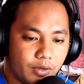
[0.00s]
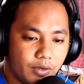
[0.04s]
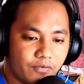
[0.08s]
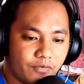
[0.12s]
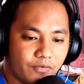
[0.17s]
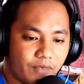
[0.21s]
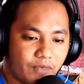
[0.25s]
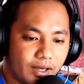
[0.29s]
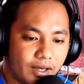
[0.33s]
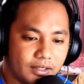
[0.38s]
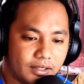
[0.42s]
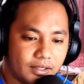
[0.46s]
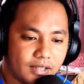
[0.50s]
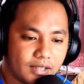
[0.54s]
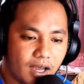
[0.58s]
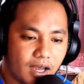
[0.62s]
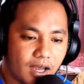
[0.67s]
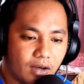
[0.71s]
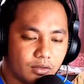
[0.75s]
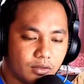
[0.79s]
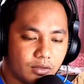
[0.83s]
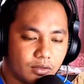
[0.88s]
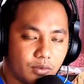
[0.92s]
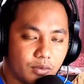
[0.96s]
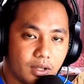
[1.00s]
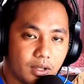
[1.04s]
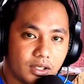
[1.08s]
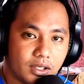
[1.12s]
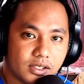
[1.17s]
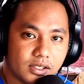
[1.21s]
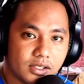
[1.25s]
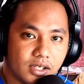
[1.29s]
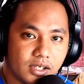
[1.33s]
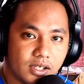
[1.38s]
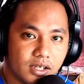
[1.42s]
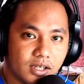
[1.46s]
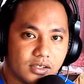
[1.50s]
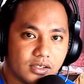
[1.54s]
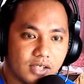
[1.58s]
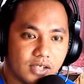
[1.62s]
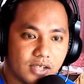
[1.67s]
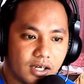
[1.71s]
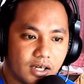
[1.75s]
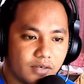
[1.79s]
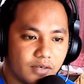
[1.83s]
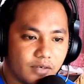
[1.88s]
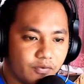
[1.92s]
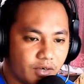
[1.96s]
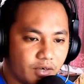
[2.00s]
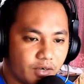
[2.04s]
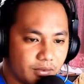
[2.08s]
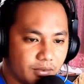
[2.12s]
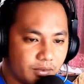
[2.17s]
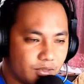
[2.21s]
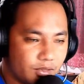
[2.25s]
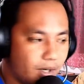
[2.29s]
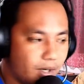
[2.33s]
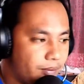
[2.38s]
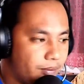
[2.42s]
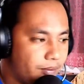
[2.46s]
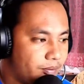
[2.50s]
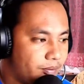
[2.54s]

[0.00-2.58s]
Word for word: find out what is inside the farm shop